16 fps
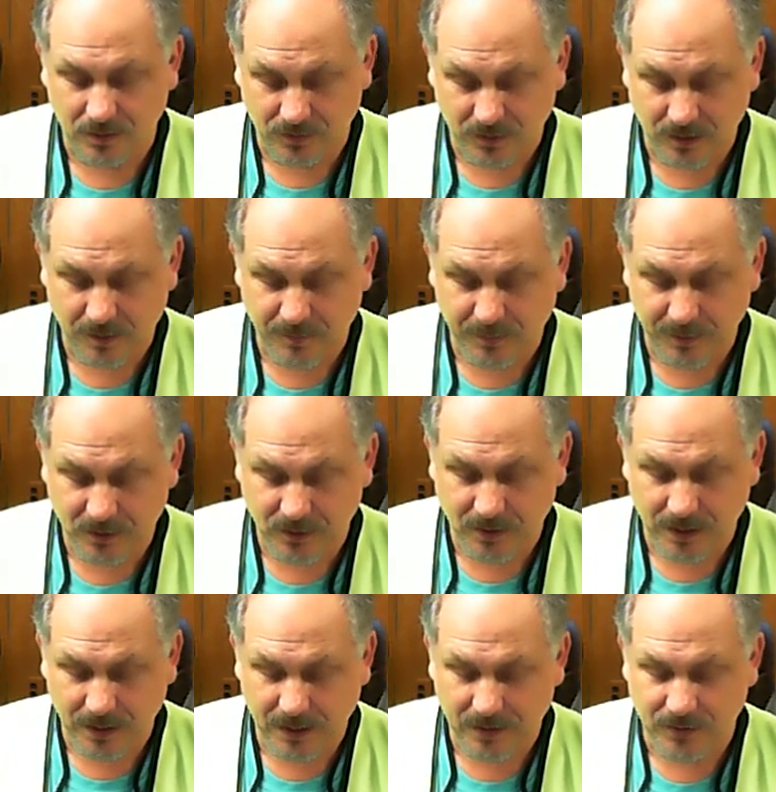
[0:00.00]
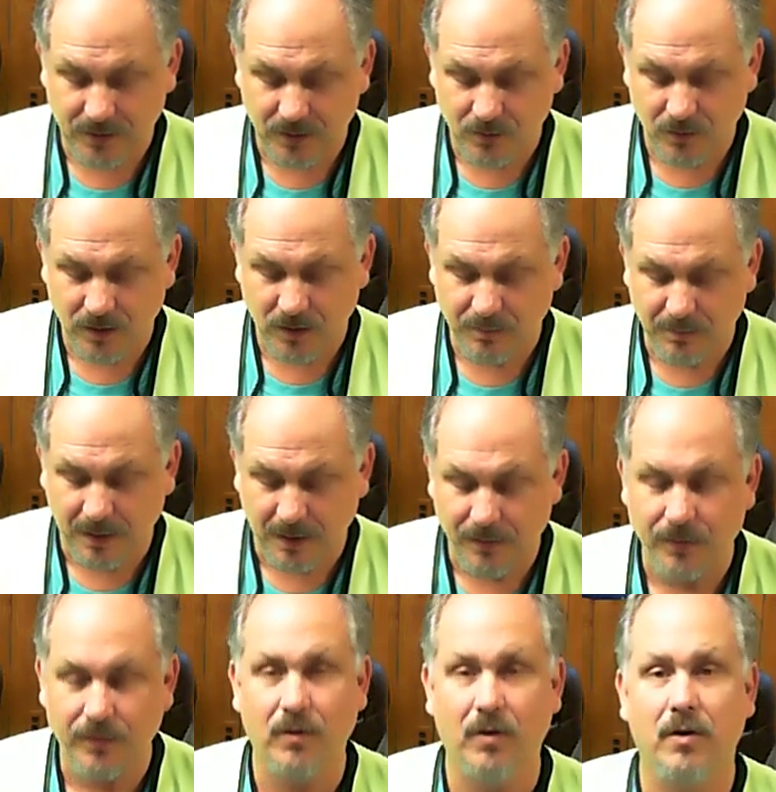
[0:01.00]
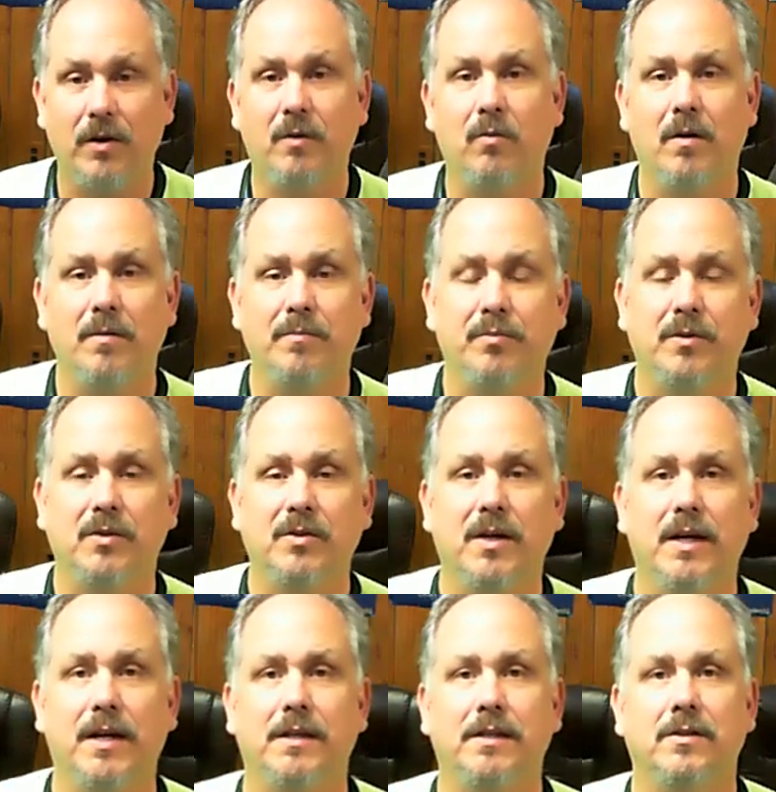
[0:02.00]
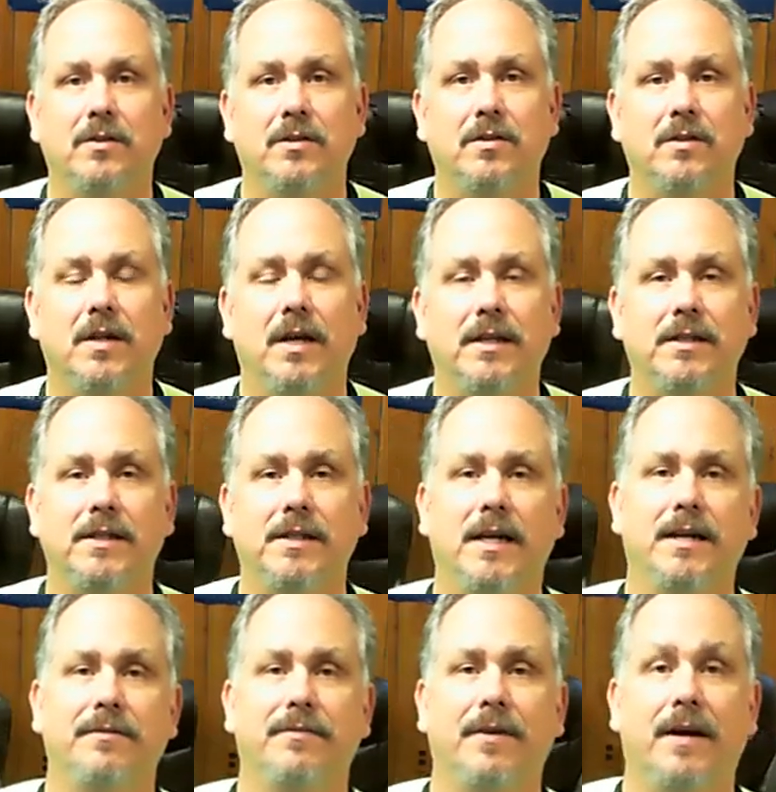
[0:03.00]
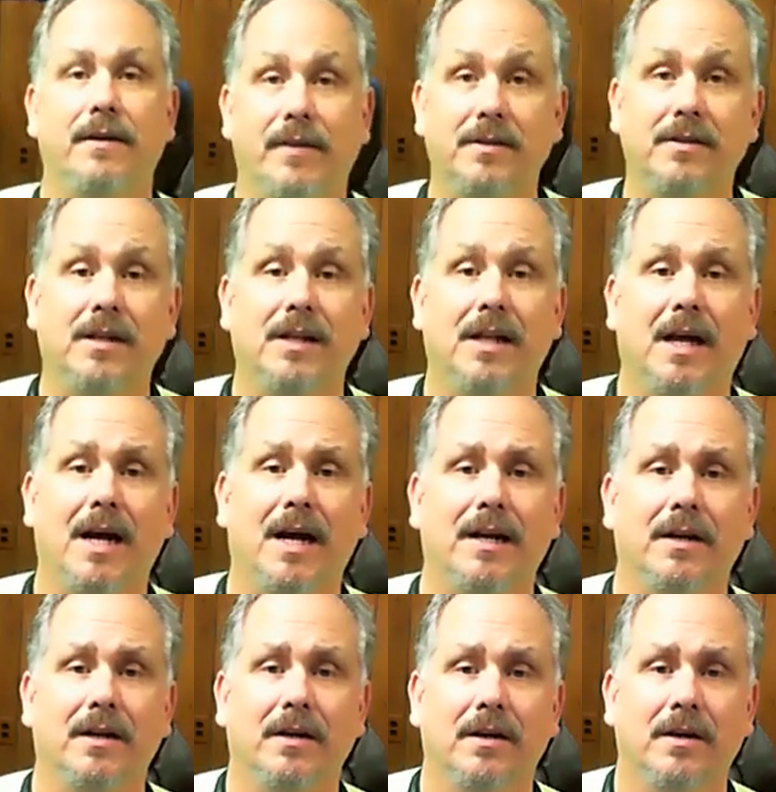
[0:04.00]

of sleep each night has increased by 31% since 1985. That's a lot.